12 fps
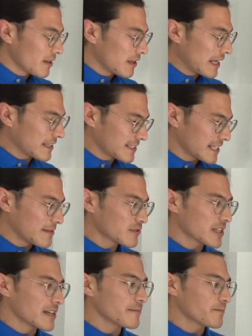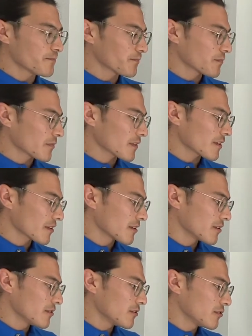At the same time,
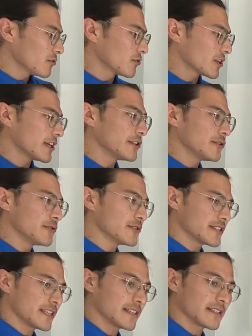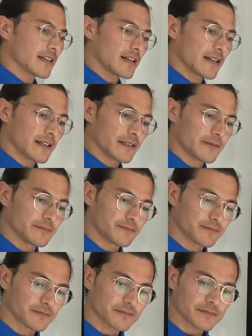you can use it
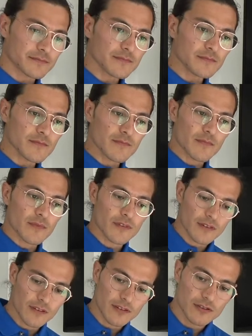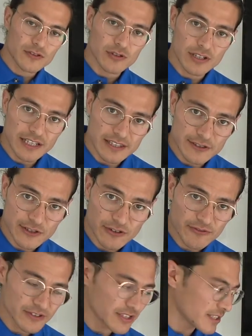to clean the
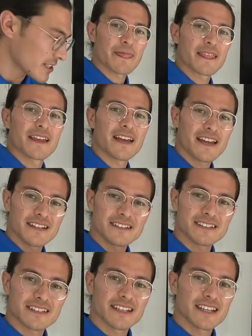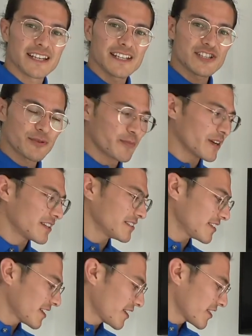surfaces. And in
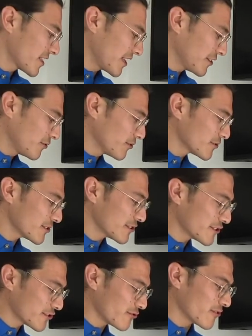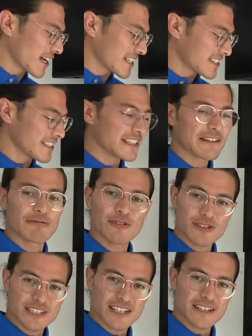Japan, they use strong acidic
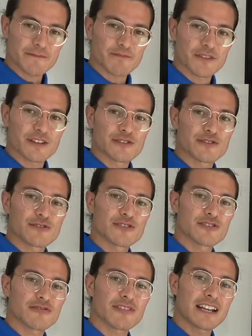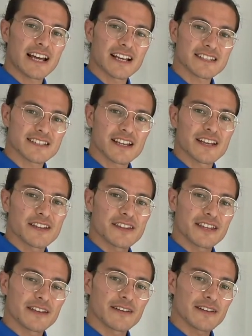water to sterilize
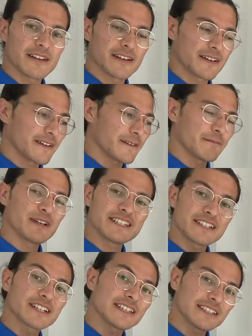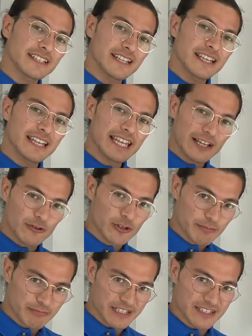the medical
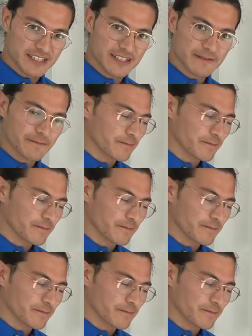equipments.